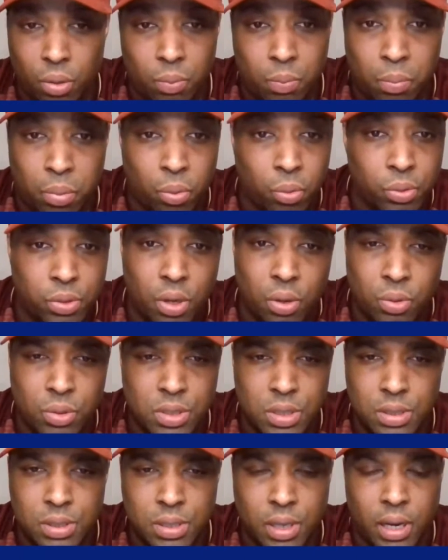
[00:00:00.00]

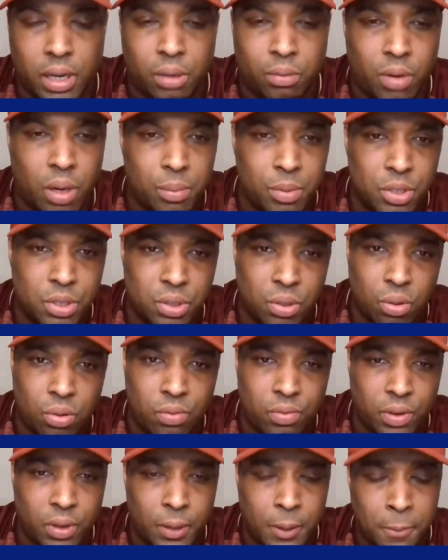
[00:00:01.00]
bulldozing Tyler Roberts
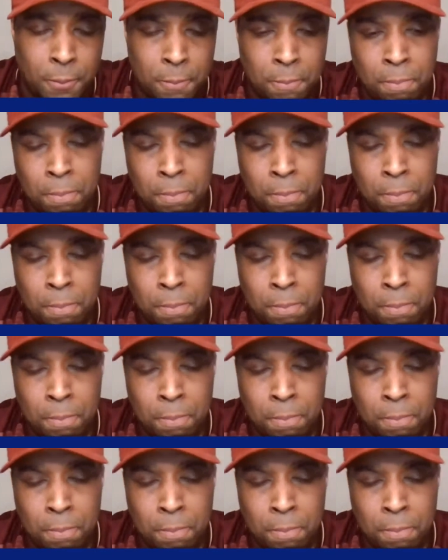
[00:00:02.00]
over,